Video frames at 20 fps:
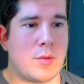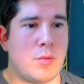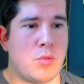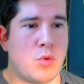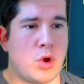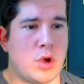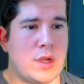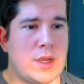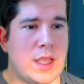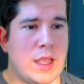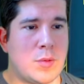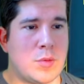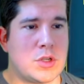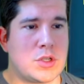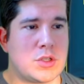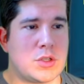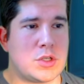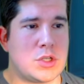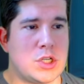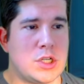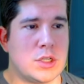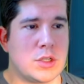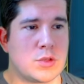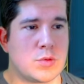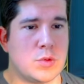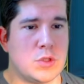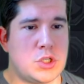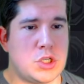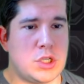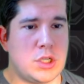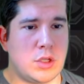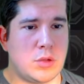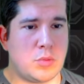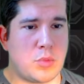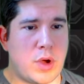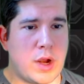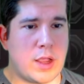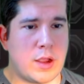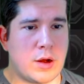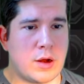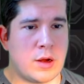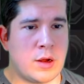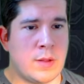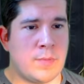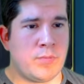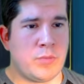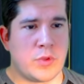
more damage to shields with Shield Breaker,